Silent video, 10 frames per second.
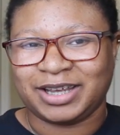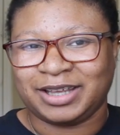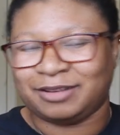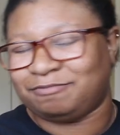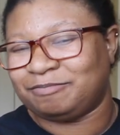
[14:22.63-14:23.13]

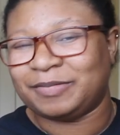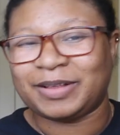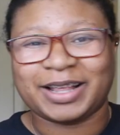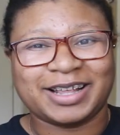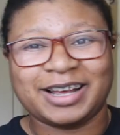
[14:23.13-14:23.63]
It,
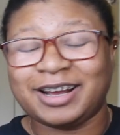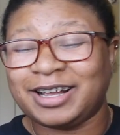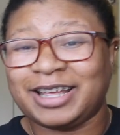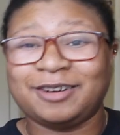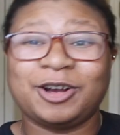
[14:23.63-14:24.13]

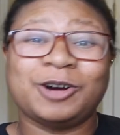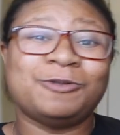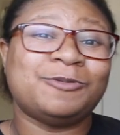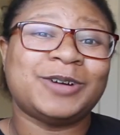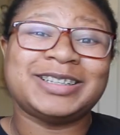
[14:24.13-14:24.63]
again,
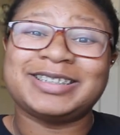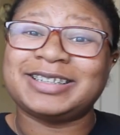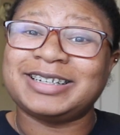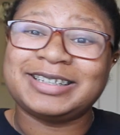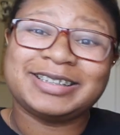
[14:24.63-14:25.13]

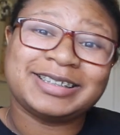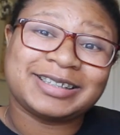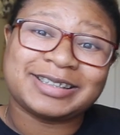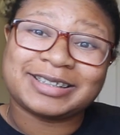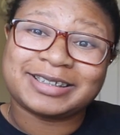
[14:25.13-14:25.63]

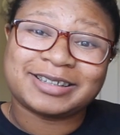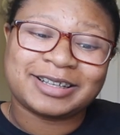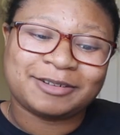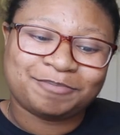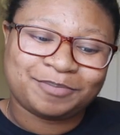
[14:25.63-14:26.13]
coincidence?
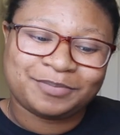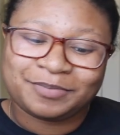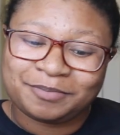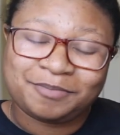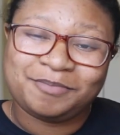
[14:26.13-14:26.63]

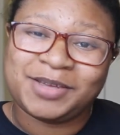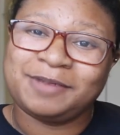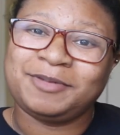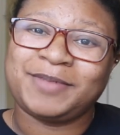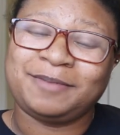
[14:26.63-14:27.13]

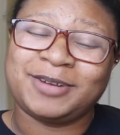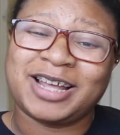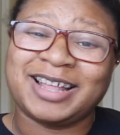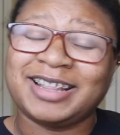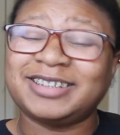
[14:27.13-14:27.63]
Maybe, maybe
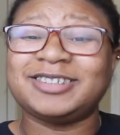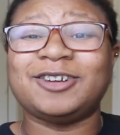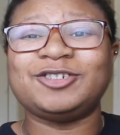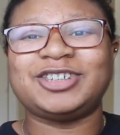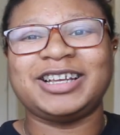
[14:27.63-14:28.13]
not. That's
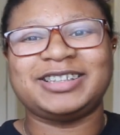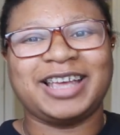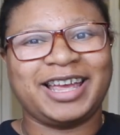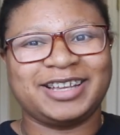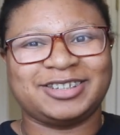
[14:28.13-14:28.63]
no shade
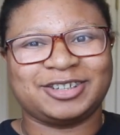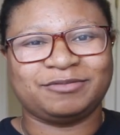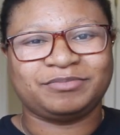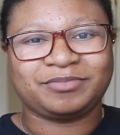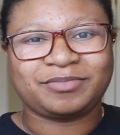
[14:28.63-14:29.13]
to Angie.
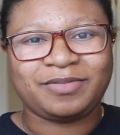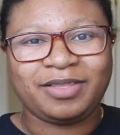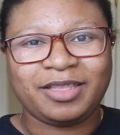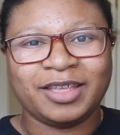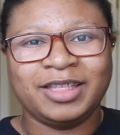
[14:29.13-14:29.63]

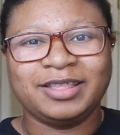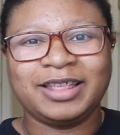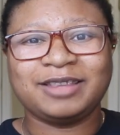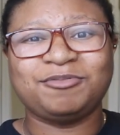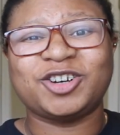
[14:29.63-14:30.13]

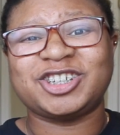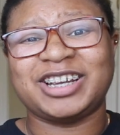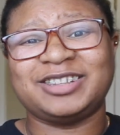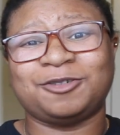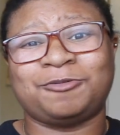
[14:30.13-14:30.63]
That's more
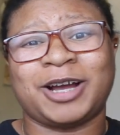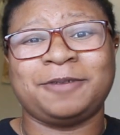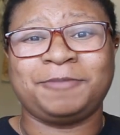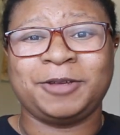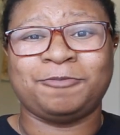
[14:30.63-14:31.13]
shade to
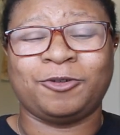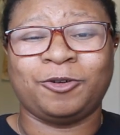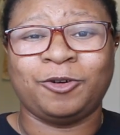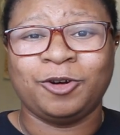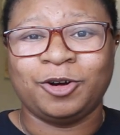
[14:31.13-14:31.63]
white
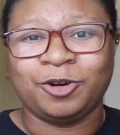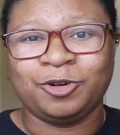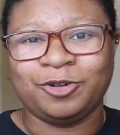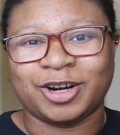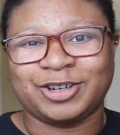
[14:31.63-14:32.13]
people
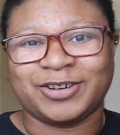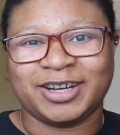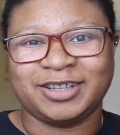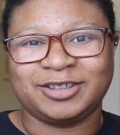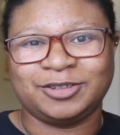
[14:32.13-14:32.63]
who are
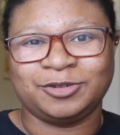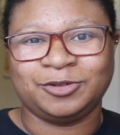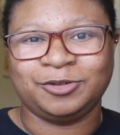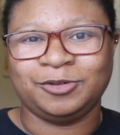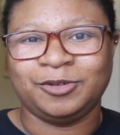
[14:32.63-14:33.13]
trying
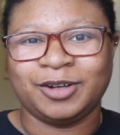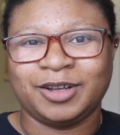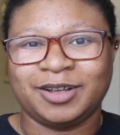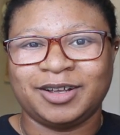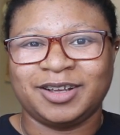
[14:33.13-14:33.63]
to
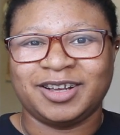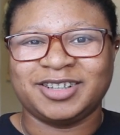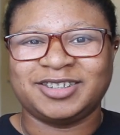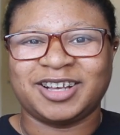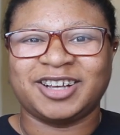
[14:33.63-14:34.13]

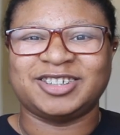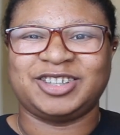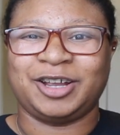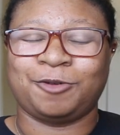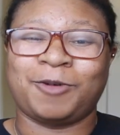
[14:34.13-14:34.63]
assuage
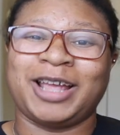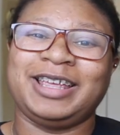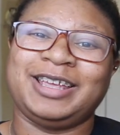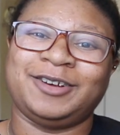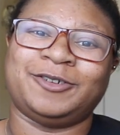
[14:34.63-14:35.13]
their
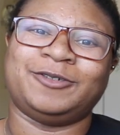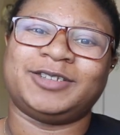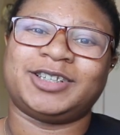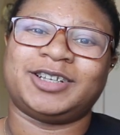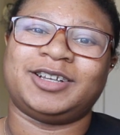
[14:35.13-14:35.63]
white
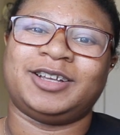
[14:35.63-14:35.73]
guilt